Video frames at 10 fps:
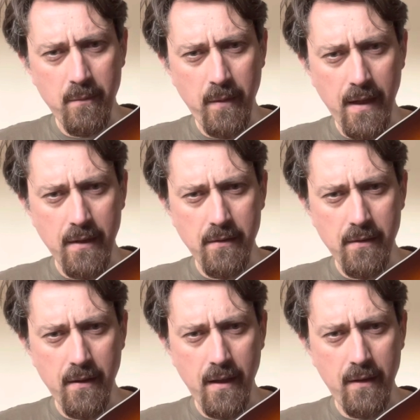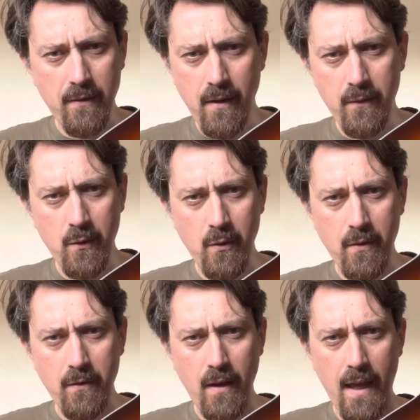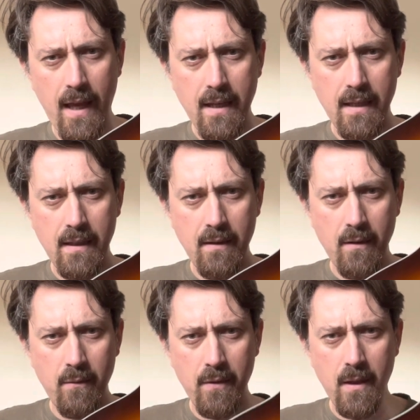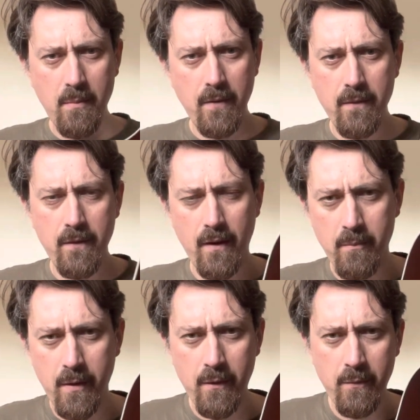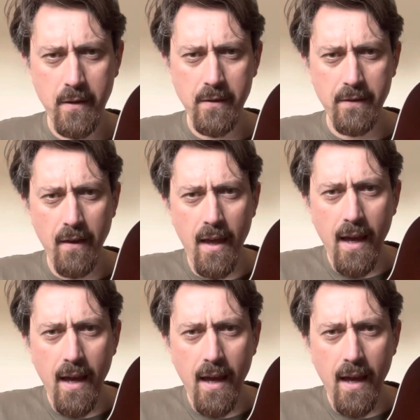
finish that is as good as any of the Gibson sunburst finishes.